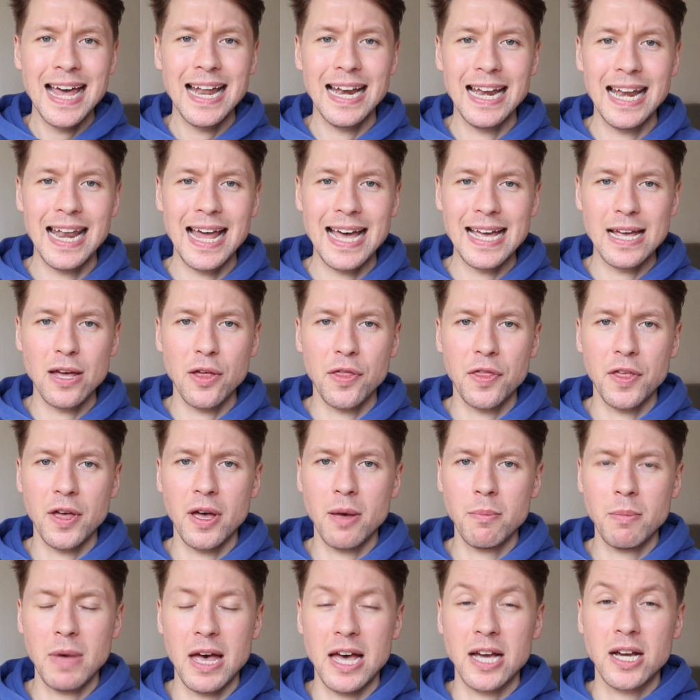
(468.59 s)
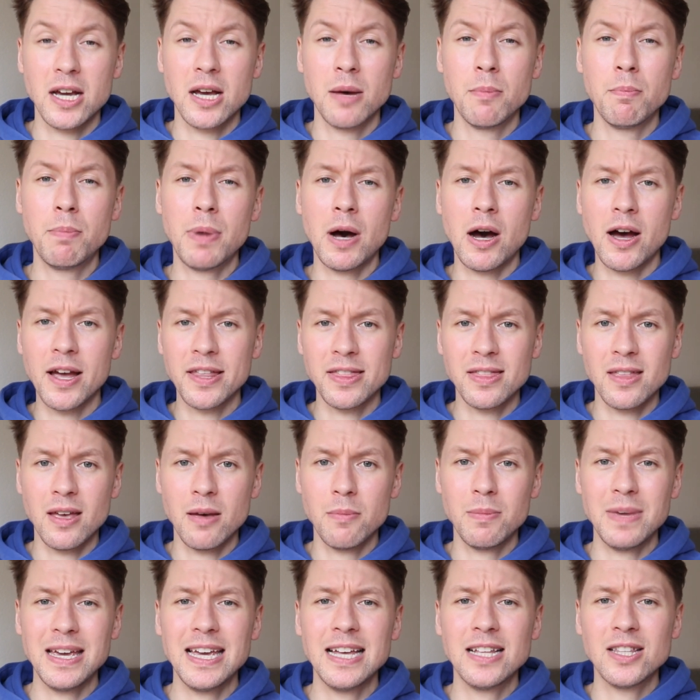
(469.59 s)
layer them and combine
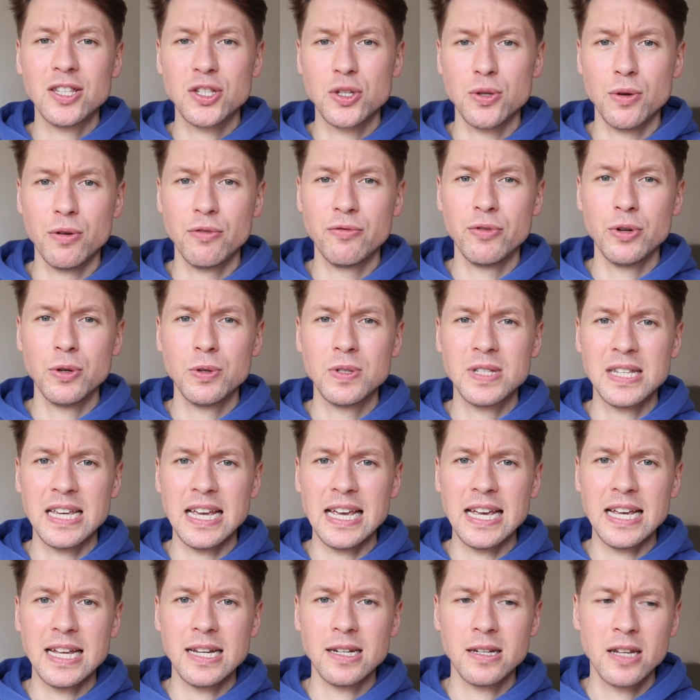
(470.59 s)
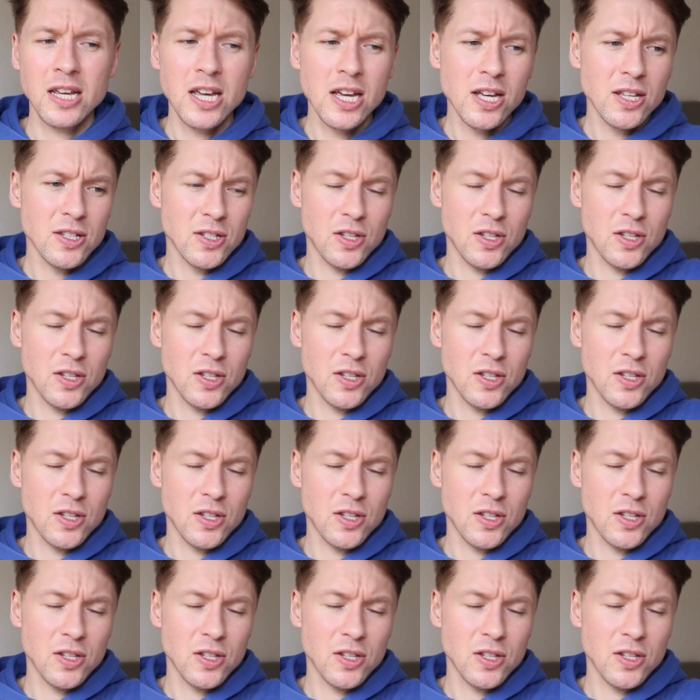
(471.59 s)
them into a routine